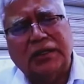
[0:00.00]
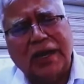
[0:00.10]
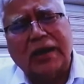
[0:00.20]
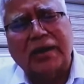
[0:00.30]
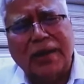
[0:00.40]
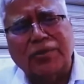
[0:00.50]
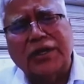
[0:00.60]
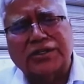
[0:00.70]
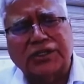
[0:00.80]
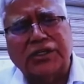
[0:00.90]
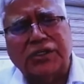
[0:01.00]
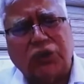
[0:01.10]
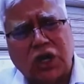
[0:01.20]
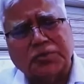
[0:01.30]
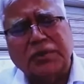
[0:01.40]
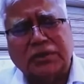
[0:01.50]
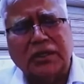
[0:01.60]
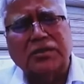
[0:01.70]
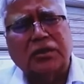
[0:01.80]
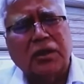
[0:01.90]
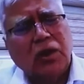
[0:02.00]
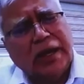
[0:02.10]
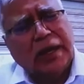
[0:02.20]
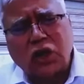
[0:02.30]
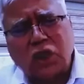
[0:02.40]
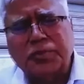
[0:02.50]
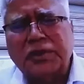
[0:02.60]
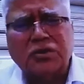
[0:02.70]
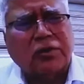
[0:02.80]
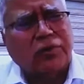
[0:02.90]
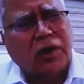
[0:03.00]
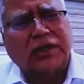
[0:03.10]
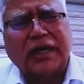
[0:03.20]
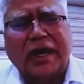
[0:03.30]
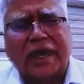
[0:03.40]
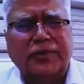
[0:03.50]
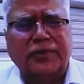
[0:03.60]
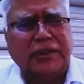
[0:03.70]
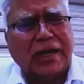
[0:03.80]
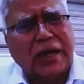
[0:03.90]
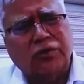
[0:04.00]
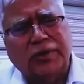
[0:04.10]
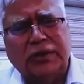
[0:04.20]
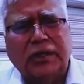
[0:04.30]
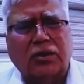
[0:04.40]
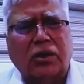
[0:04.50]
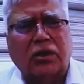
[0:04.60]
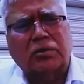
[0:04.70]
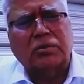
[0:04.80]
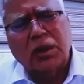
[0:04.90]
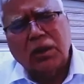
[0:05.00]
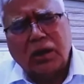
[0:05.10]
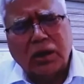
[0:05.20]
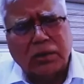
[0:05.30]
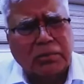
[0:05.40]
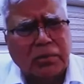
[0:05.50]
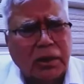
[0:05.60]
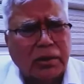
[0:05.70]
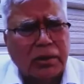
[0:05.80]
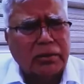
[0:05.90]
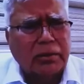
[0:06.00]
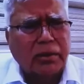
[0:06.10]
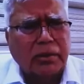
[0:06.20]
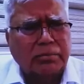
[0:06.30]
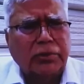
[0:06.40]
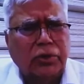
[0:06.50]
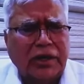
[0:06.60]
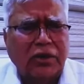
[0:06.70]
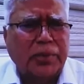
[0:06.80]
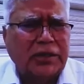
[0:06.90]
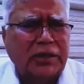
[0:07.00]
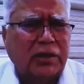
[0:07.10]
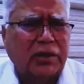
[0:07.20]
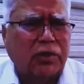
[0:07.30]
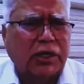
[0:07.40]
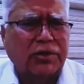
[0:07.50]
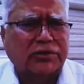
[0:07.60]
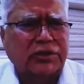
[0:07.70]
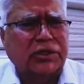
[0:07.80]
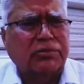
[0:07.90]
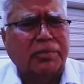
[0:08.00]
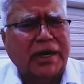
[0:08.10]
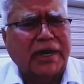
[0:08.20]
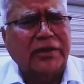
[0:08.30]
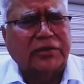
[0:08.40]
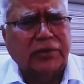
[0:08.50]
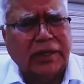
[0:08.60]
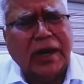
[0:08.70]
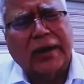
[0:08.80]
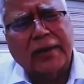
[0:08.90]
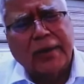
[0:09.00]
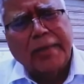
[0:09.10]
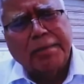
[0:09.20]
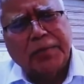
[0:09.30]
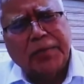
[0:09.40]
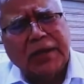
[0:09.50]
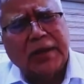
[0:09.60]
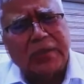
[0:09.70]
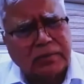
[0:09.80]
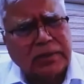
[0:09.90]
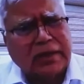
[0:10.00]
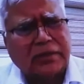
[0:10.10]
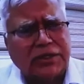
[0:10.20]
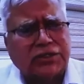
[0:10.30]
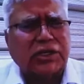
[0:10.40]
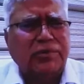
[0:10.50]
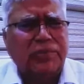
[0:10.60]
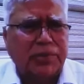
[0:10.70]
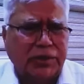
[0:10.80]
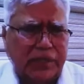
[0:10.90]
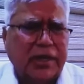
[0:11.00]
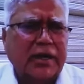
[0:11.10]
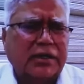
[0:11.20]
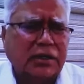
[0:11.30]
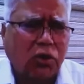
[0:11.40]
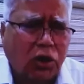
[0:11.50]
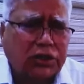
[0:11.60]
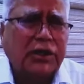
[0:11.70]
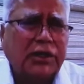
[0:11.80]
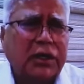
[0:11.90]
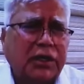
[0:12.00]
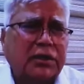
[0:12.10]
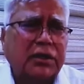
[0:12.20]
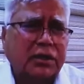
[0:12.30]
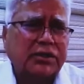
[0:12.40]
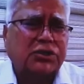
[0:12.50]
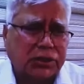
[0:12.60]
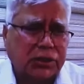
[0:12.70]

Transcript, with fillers: laboratories, hospitals, and hospitals of all types, whether Ayurvedic or, or uh, uh you know, allopathic, whatever system of medicine they are, there, that registry will be there, and it authenticated registry.